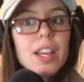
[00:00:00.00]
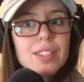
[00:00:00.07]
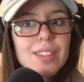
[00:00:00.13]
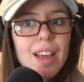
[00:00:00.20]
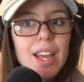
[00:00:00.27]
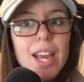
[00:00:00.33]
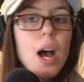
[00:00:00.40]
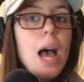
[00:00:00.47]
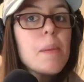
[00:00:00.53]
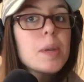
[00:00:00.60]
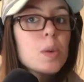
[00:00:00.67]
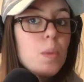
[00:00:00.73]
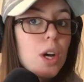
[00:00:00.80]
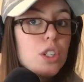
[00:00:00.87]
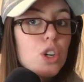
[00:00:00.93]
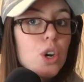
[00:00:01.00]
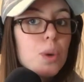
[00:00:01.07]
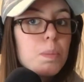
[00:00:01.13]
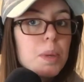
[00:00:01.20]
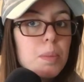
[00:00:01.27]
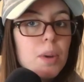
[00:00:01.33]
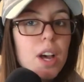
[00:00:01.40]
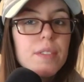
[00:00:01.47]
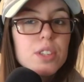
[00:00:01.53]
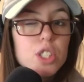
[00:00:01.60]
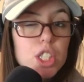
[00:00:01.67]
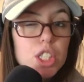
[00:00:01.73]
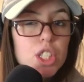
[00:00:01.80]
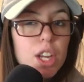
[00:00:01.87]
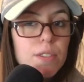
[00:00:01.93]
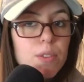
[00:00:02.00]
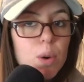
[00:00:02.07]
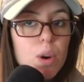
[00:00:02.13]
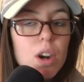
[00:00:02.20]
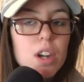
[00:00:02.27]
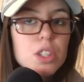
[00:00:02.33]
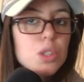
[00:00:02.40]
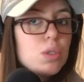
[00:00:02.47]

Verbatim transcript: they say how many well-known people have you dj'd for